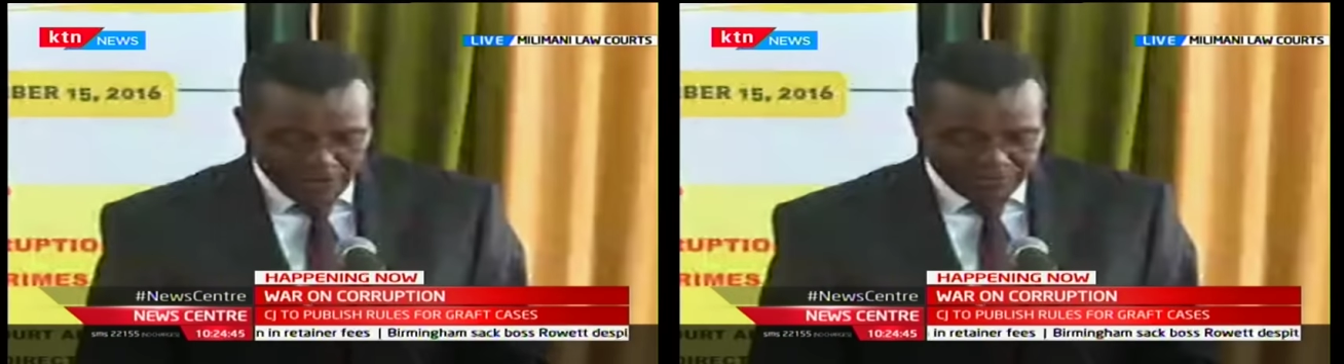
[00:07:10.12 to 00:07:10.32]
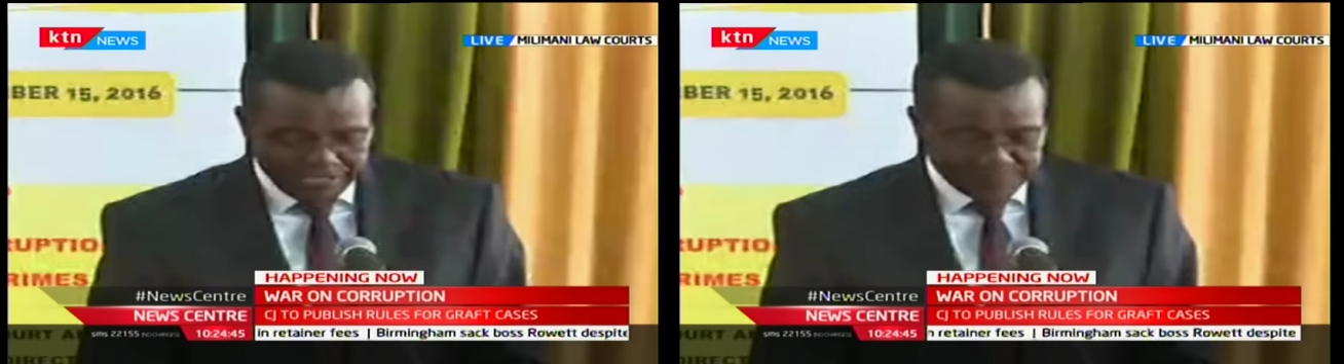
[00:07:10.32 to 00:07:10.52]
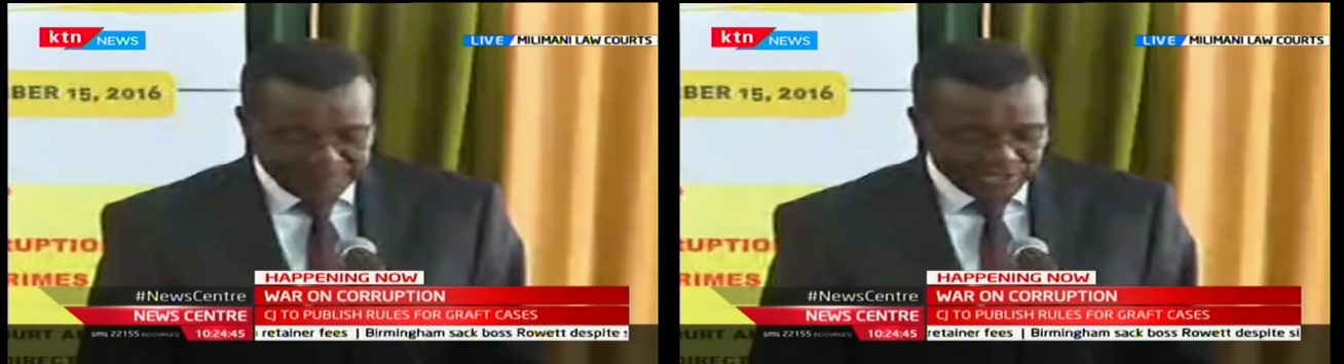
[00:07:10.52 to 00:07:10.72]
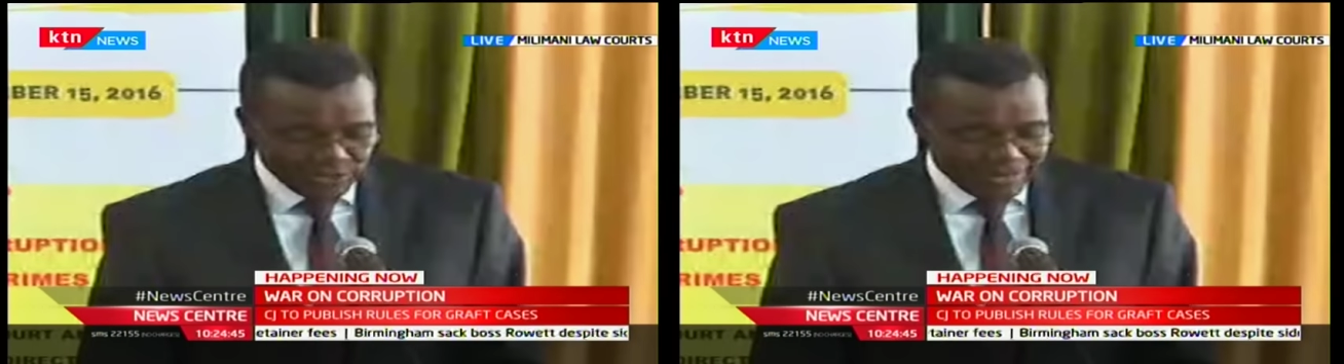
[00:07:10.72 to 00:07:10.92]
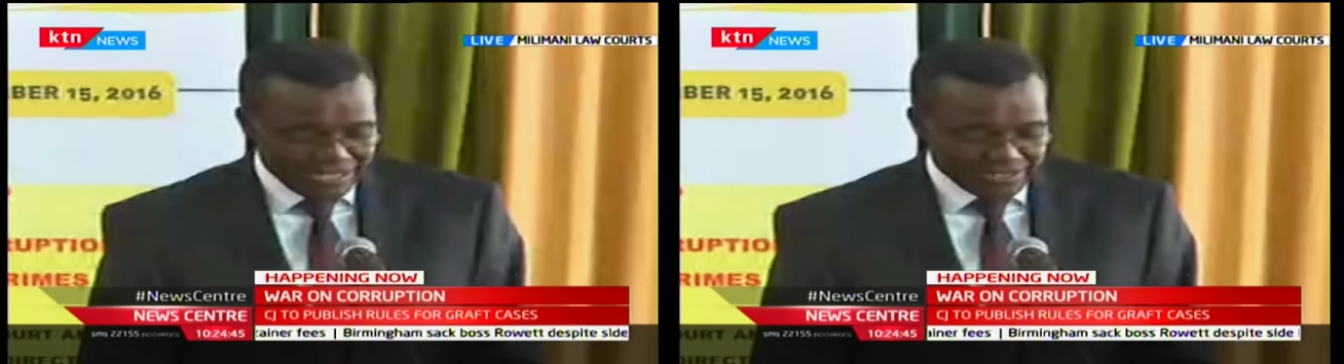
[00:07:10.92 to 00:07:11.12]
of the
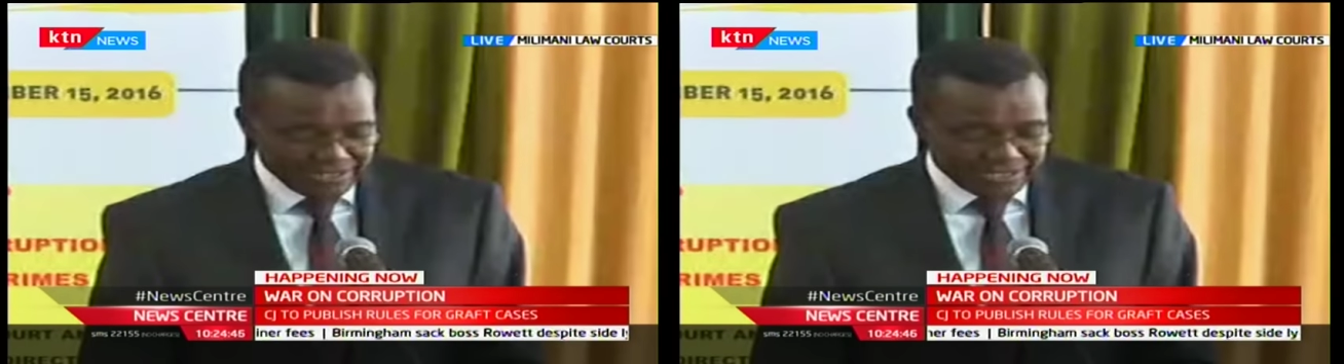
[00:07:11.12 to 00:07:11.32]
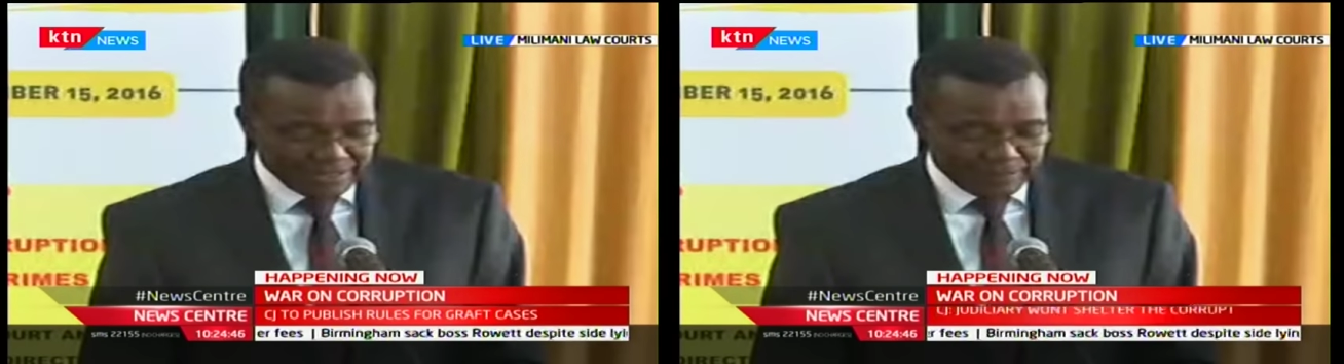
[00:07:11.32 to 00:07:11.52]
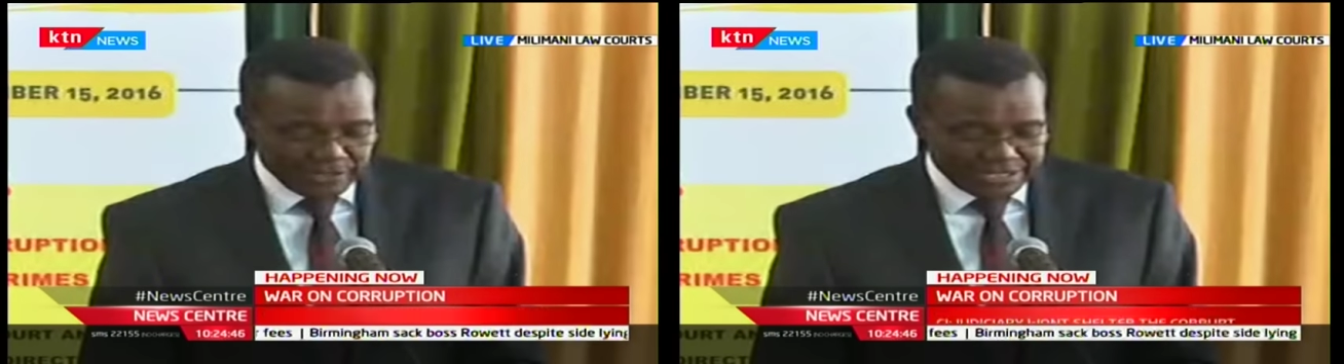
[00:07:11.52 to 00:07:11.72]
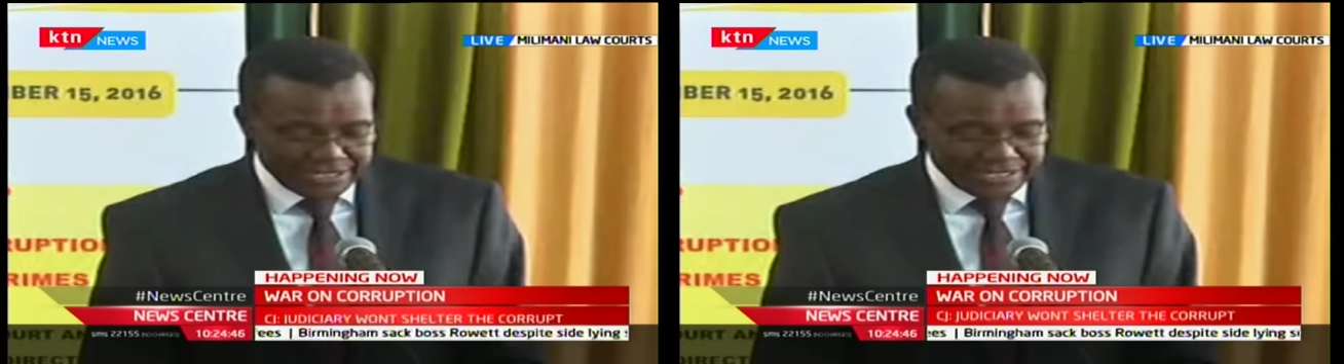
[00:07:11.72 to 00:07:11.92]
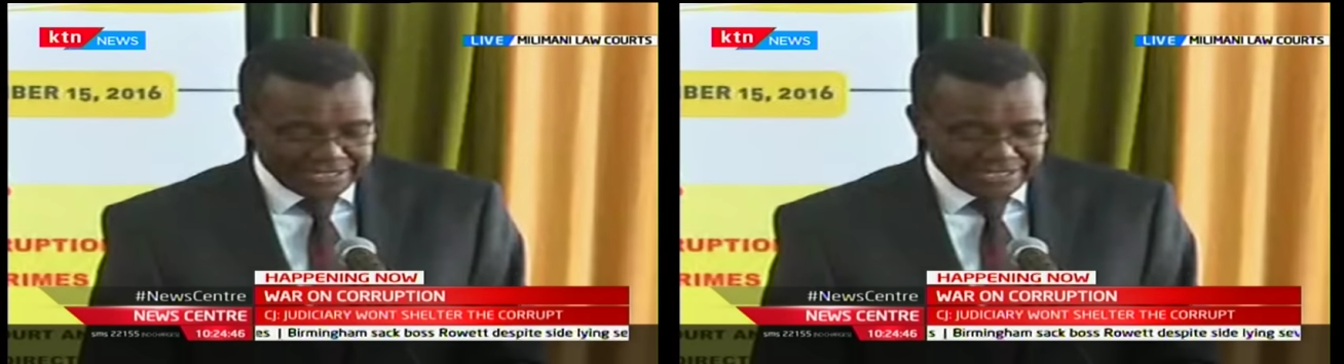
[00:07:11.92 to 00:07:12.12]
special magistrates
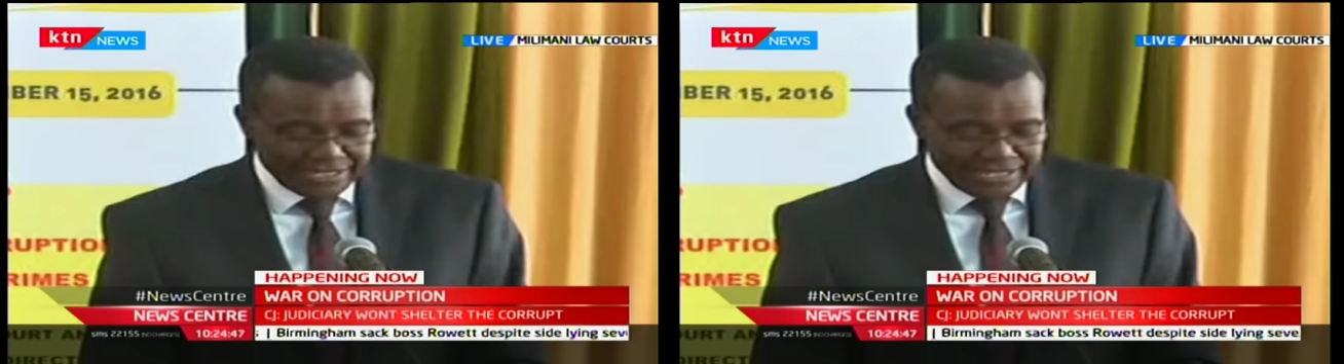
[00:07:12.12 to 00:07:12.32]
appointed